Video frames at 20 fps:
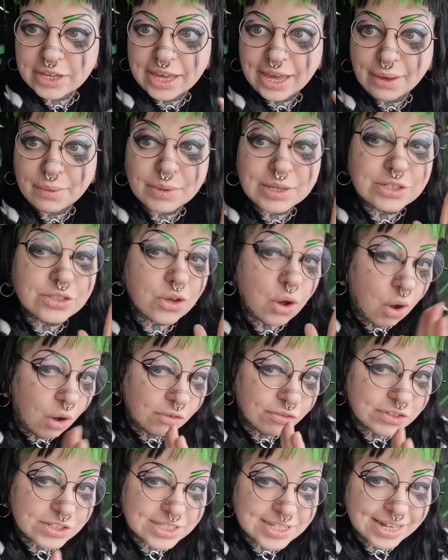it was
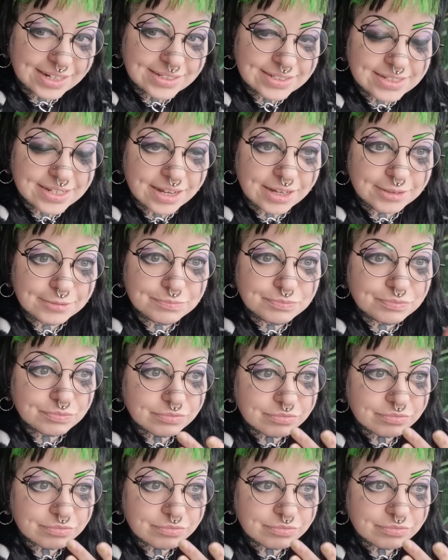off center.